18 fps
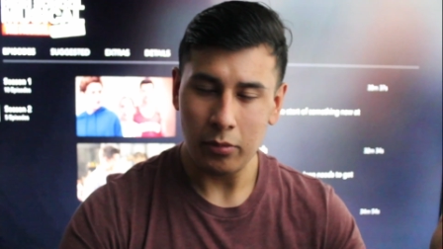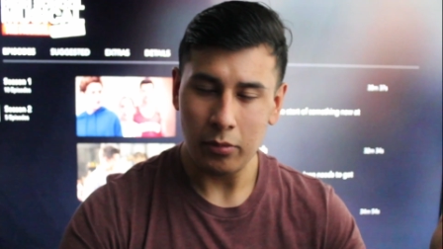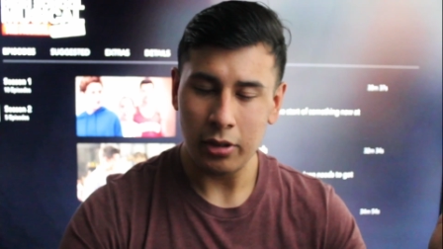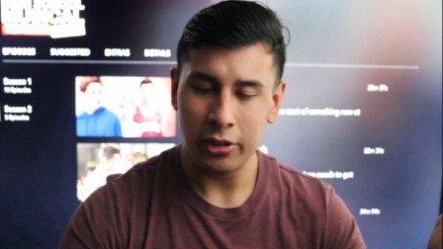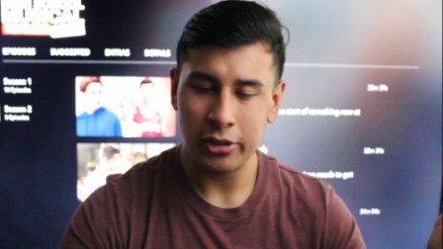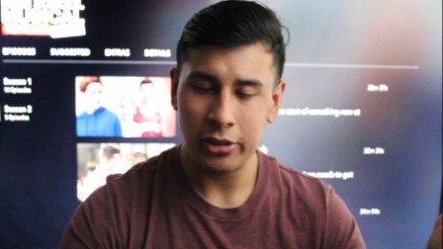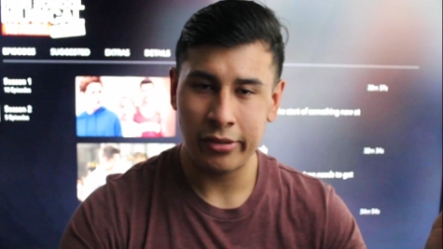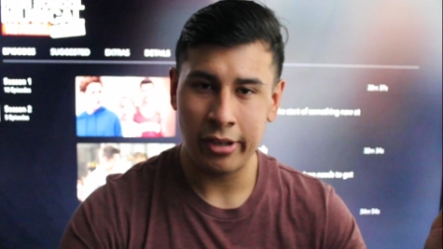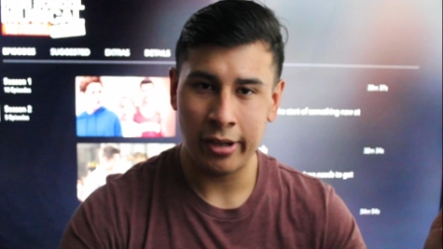
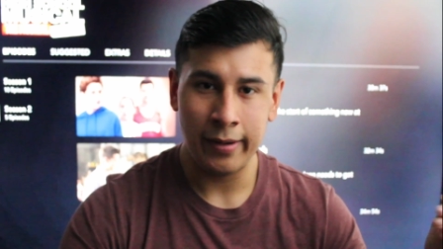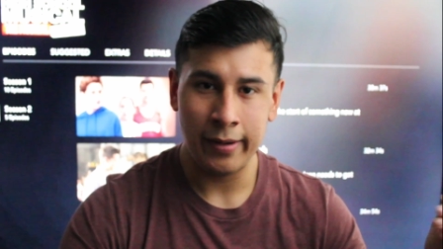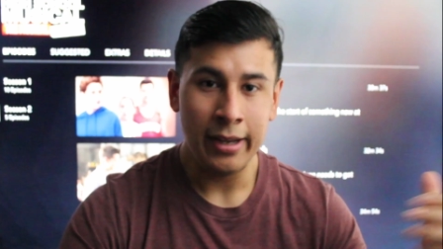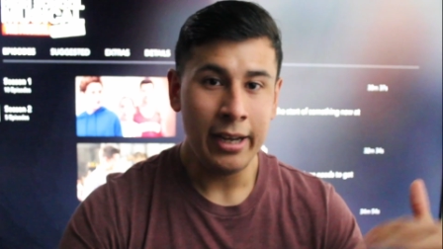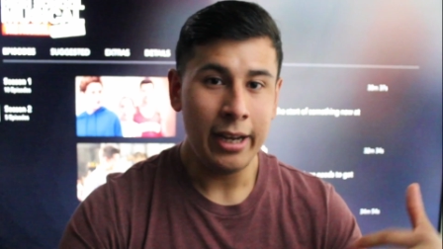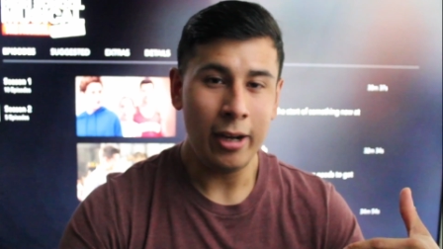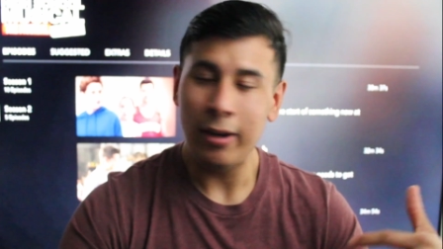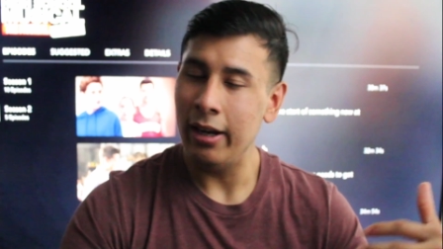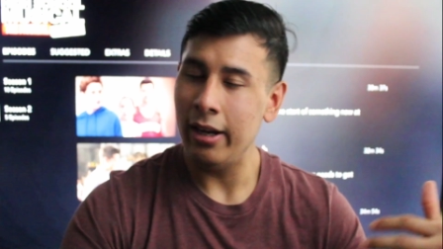just telling,
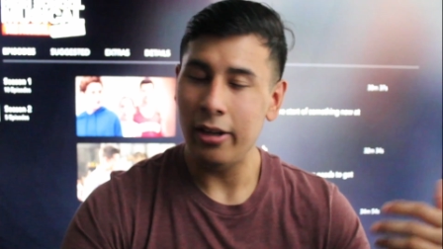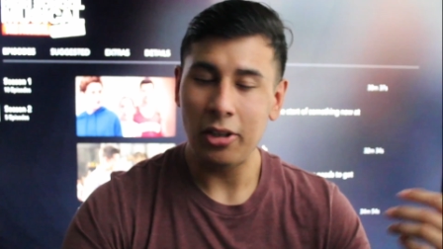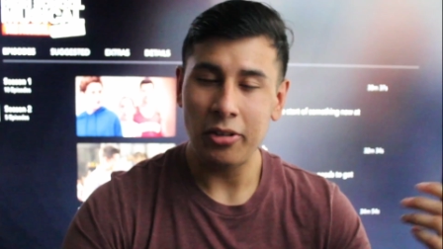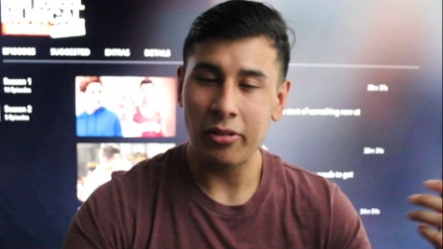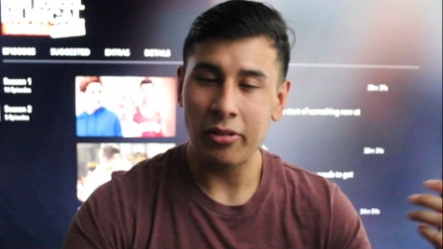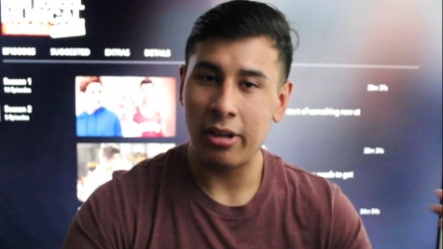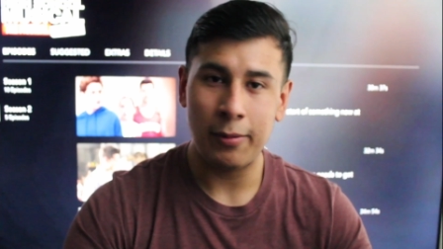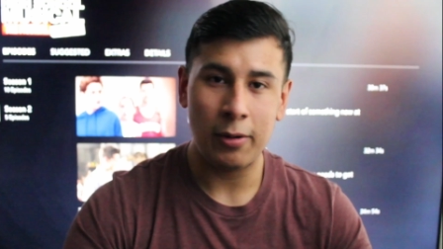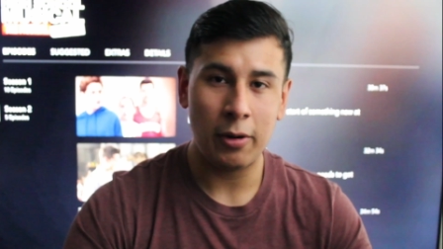oh, can you
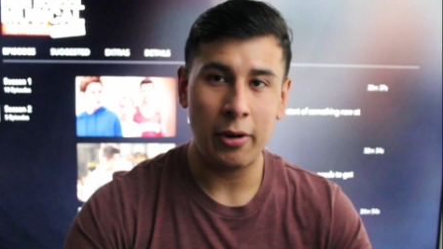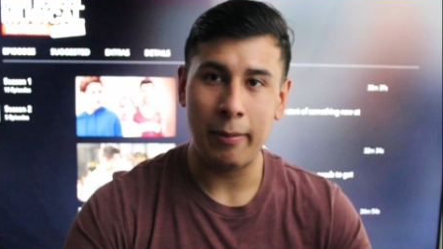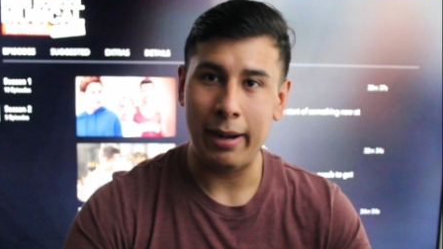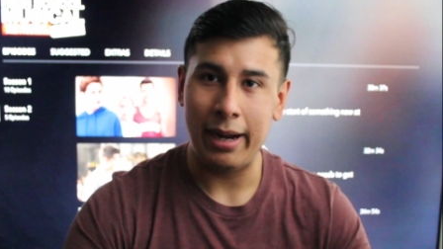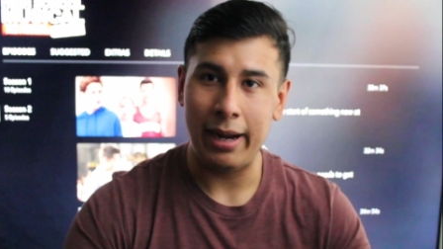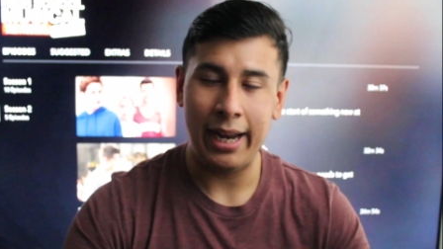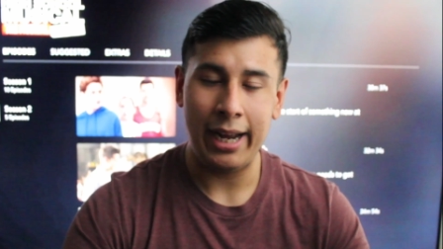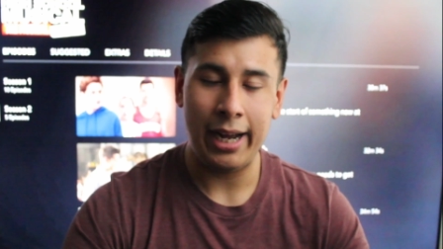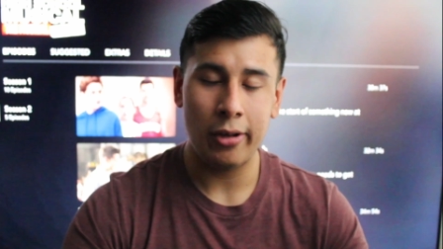just come over to my
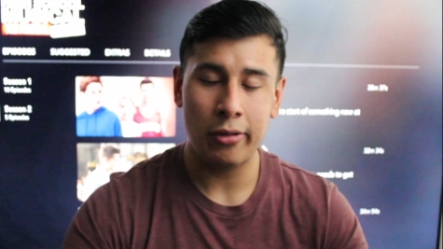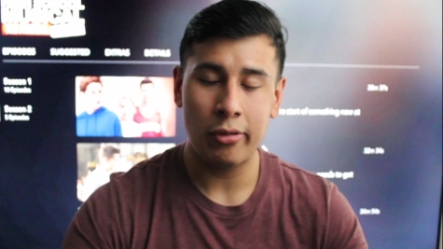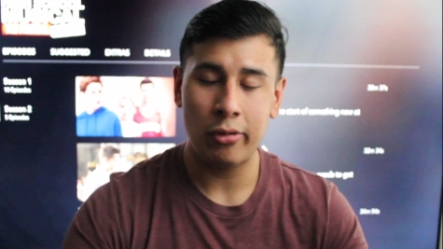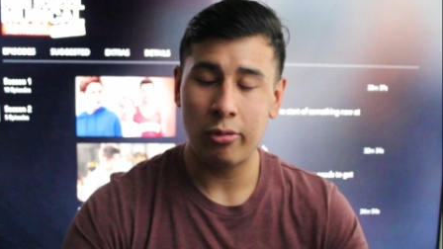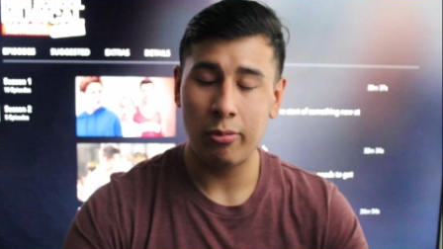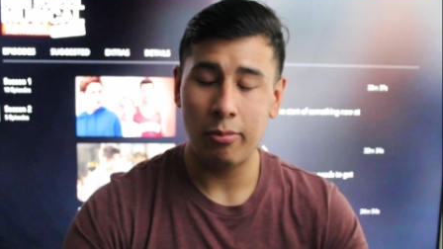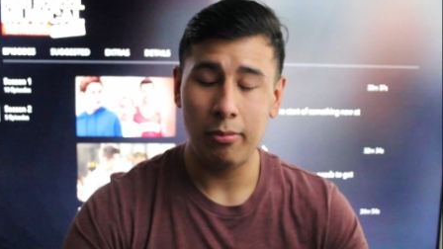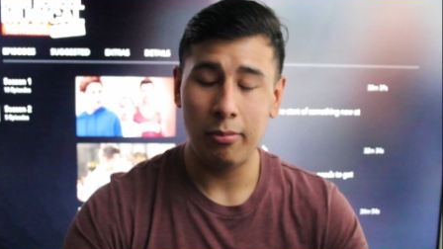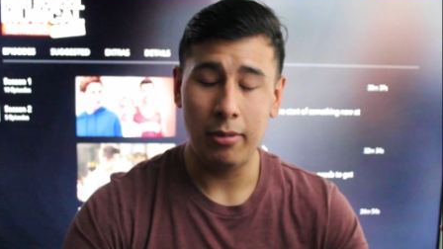
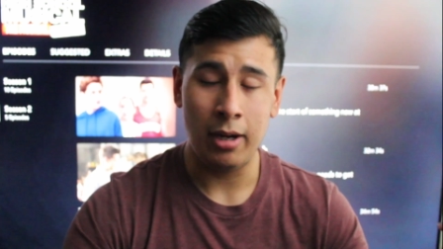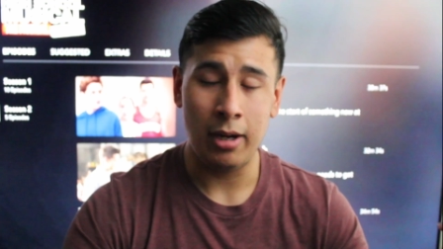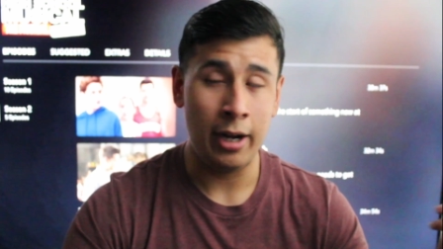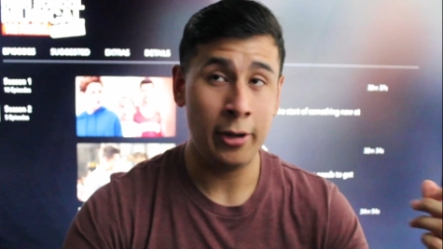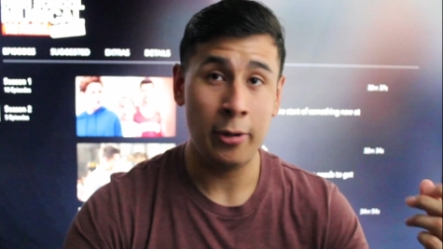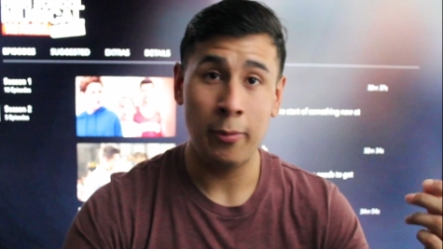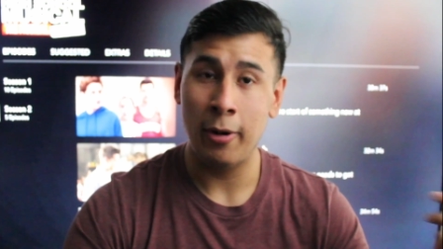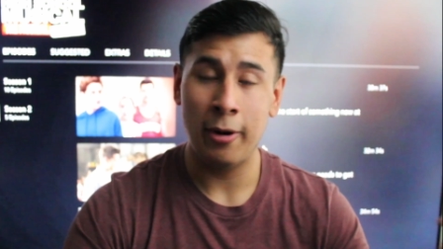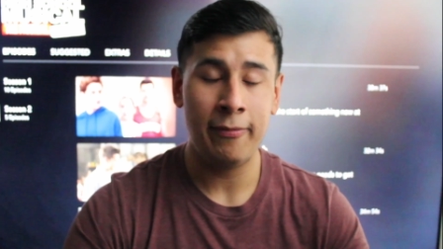house on
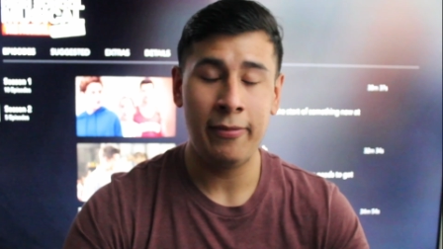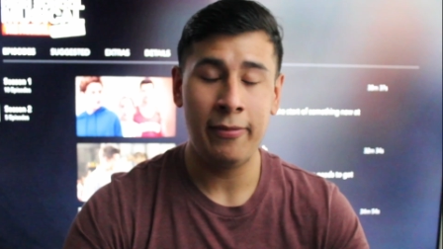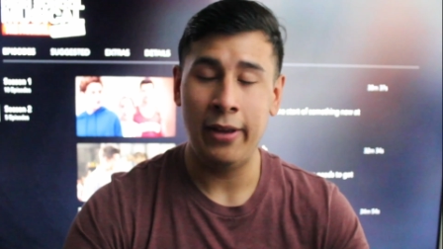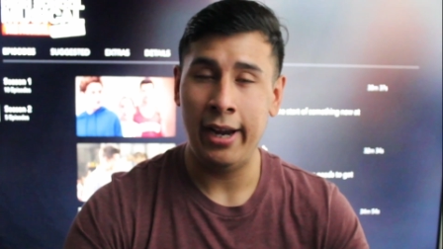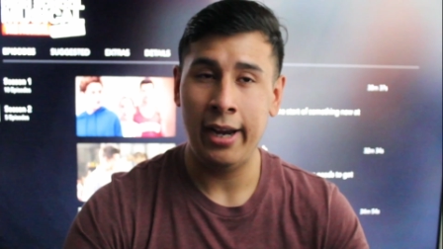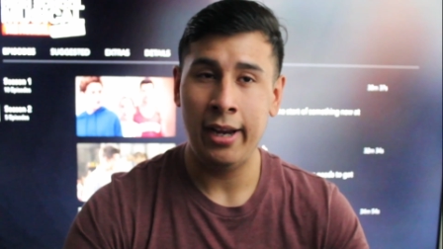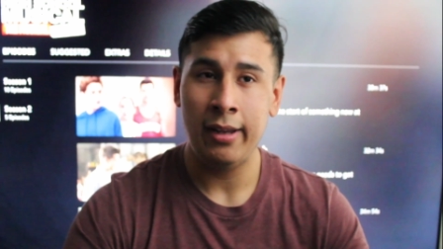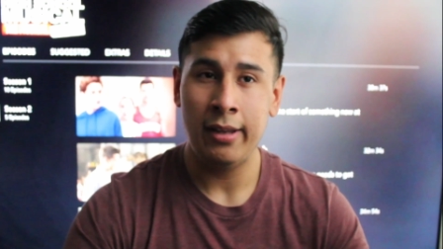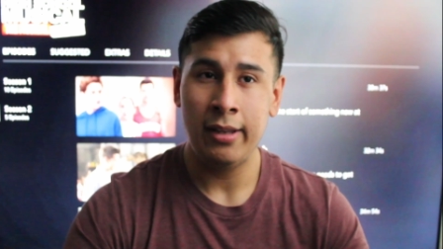your
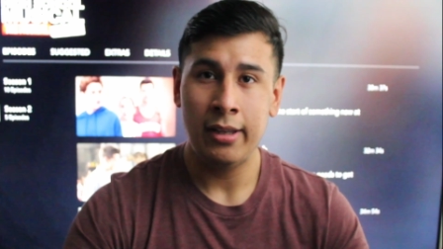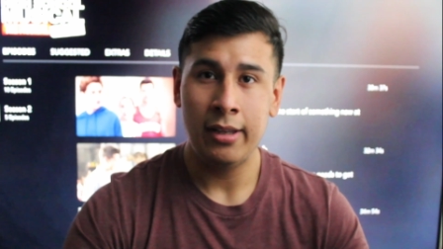birthday